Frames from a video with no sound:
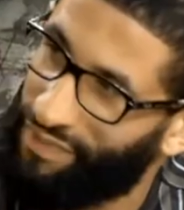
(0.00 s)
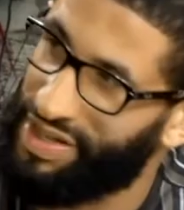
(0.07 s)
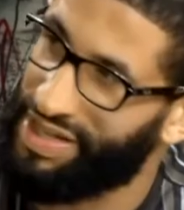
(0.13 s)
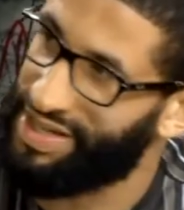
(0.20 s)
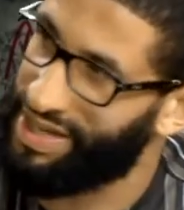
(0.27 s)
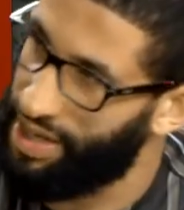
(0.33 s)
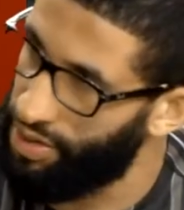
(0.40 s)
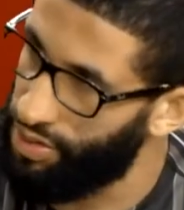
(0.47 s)
the
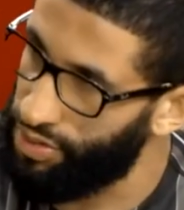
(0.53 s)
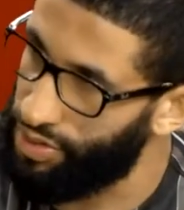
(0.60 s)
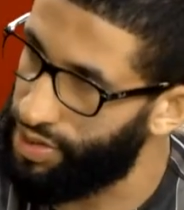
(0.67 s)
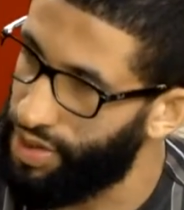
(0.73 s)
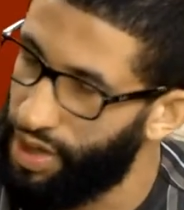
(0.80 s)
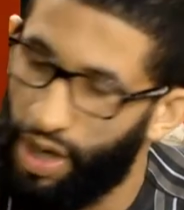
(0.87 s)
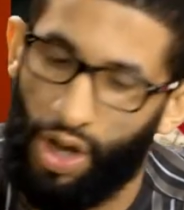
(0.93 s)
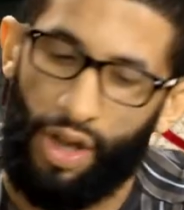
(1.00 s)

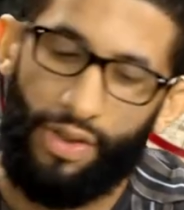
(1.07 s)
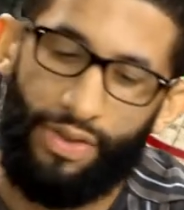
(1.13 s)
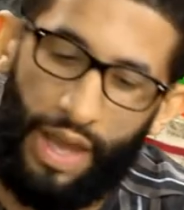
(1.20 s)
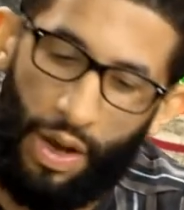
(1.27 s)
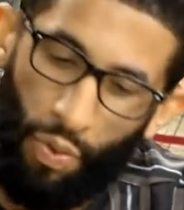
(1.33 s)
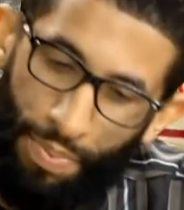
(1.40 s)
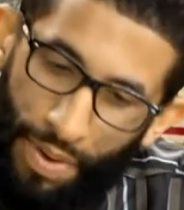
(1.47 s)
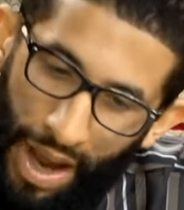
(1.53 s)
skills,
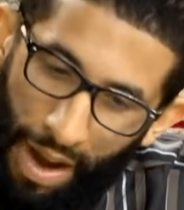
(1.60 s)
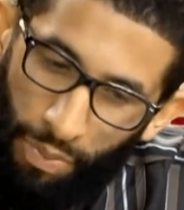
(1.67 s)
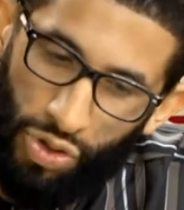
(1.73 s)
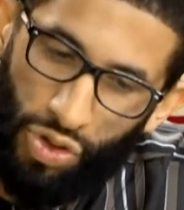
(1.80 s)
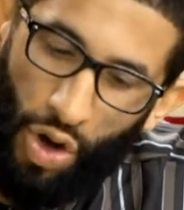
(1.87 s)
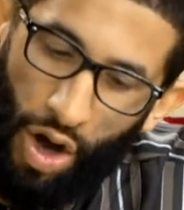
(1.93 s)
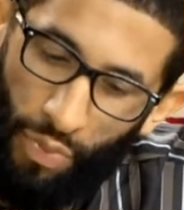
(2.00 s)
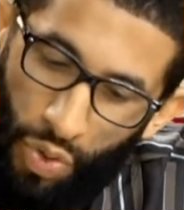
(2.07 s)
they will be able
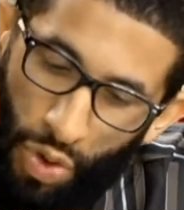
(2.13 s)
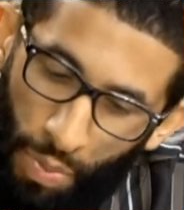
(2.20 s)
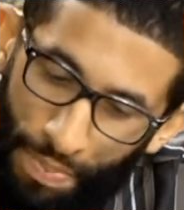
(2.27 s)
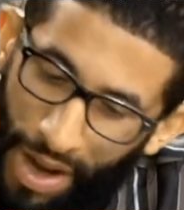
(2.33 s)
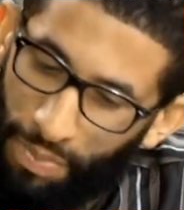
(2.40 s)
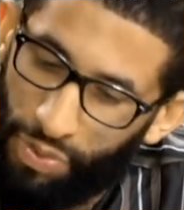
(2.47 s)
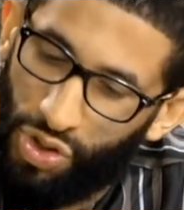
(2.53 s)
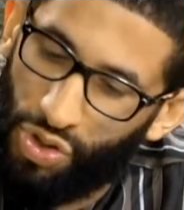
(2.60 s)
to, uh, we will
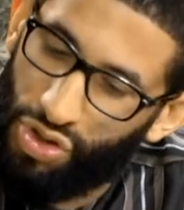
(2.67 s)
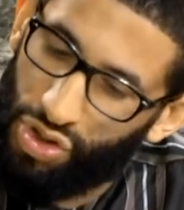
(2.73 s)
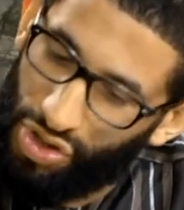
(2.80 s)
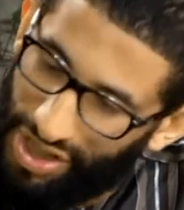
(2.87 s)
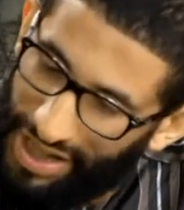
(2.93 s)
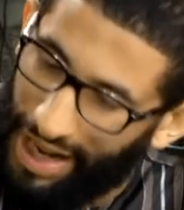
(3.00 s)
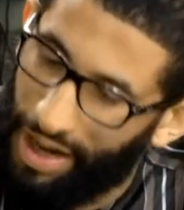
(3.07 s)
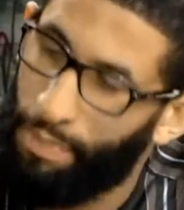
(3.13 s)
be able to
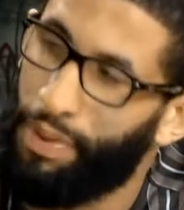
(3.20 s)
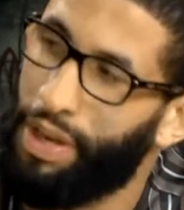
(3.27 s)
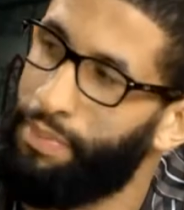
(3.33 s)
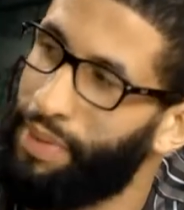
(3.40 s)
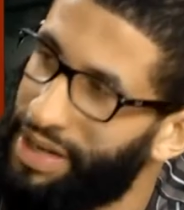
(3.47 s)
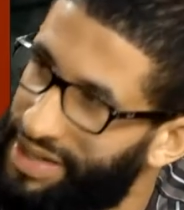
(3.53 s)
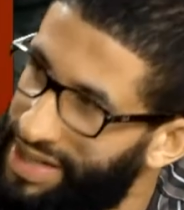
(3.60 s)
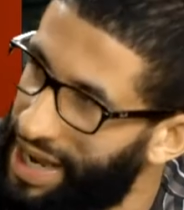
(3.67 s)
sustainably
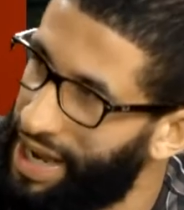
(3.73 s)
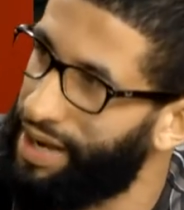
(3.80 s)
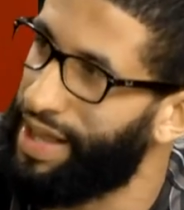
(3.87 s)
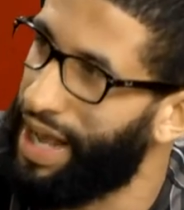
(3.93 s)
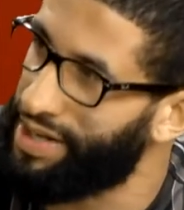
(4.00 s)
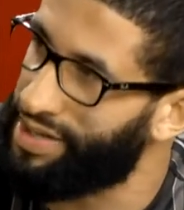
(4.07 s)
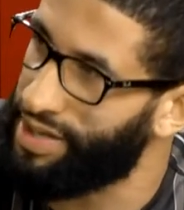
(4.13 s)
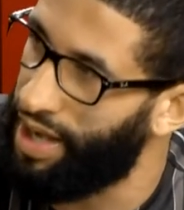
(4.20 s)
maintain
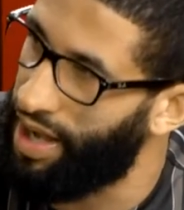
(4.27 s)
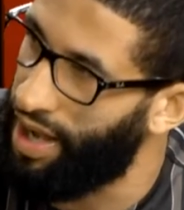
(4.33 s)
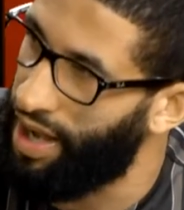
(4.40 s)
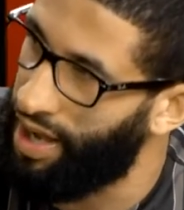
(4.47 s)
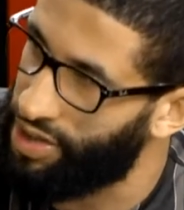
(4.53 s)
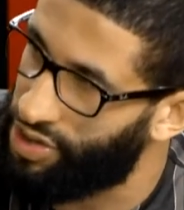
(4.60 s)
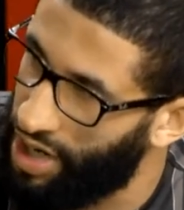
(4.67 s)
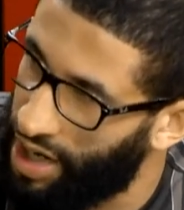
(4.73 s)
that
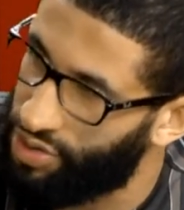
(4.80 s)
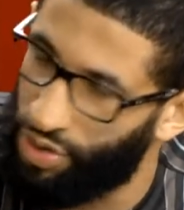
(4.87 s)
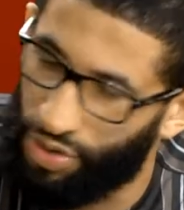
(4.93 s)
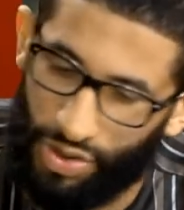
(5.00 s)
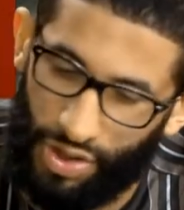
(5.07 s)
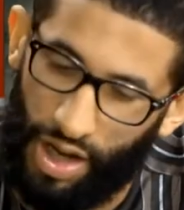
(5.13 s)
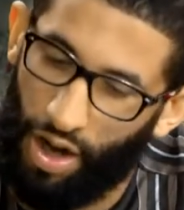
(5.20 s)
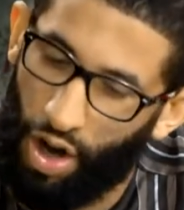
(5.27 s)
uh,
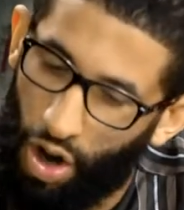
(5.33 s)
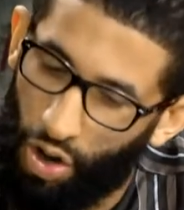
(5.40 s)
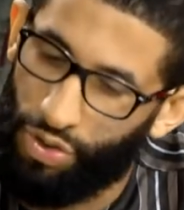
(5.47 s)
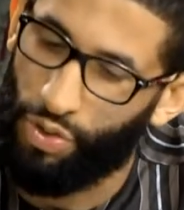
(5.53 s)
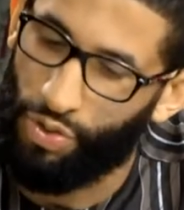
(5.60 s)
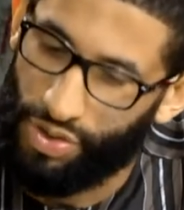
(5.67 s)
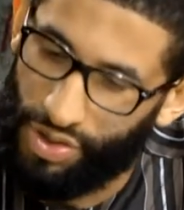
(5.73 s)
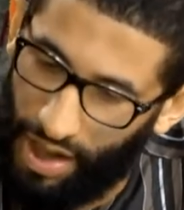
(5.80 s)
tractors, uh, all
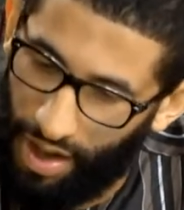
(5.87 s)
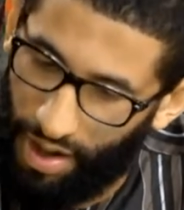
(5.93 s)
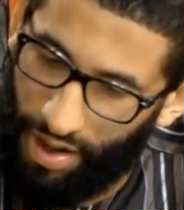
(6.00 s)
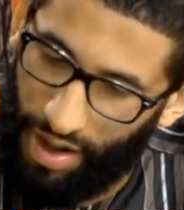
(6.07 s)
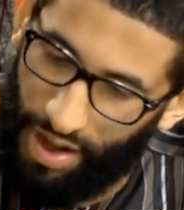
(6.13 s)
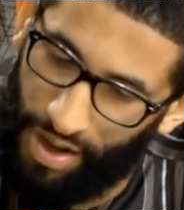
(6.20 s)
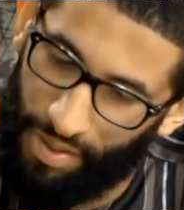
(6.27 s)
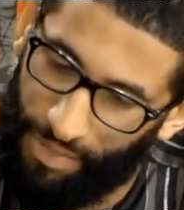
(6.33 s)
those
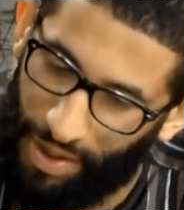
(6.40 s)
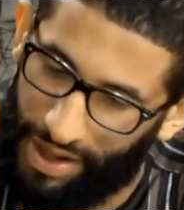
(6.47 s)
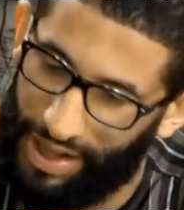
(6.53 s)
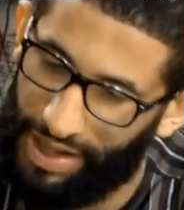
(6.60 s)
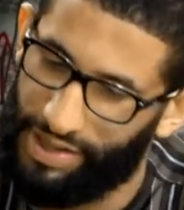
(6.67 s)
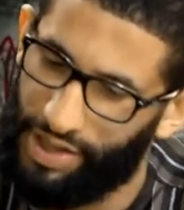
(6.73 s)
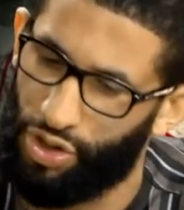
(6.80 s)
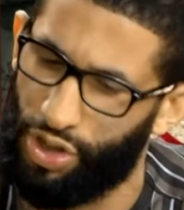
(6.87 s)
uh,
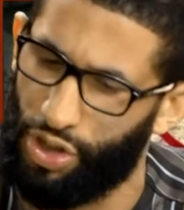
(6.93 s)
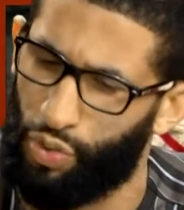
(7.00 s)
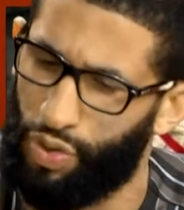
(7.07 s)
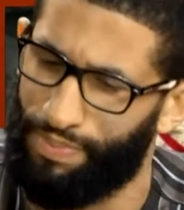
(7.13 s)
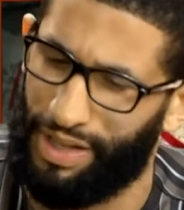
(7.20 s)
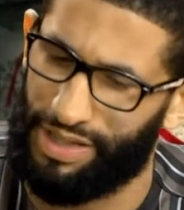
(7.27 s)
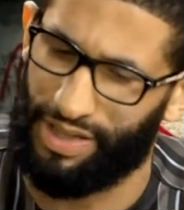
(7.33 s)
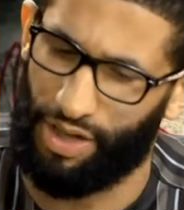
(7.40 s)
mechanization
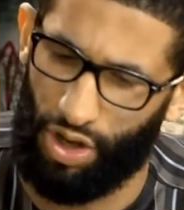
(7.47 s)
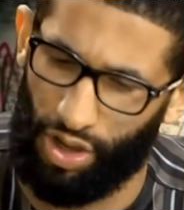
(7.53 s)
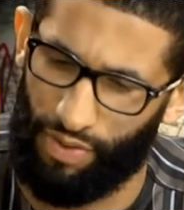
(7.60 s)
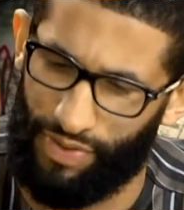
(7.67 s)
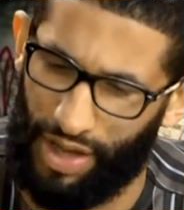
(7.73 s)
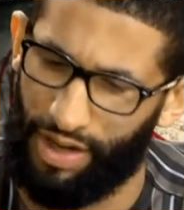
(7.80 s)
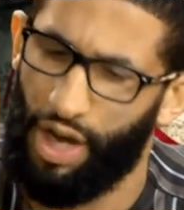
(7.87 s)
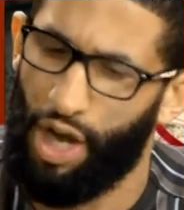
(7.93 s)
equipments and all of
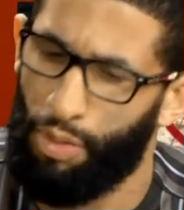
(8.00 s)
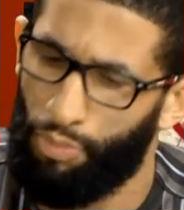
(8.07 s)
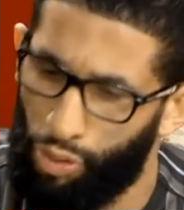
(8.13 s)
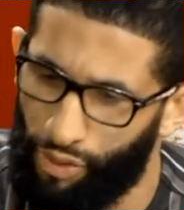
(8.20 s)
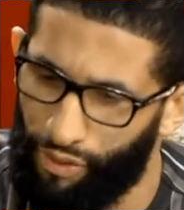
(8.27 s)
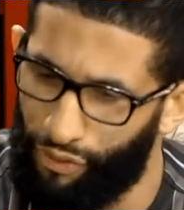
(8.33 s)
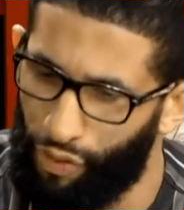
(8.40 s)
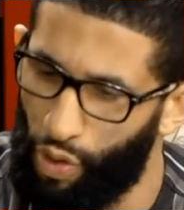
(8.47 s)
that
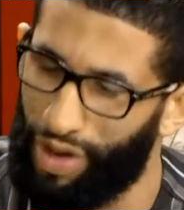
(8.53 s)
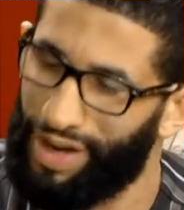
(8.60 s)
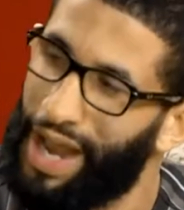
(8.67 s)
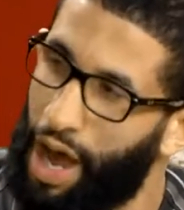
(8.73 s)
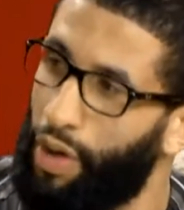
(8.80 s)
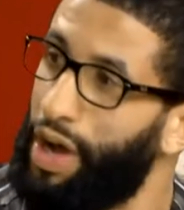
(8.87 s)
moving forward. Now,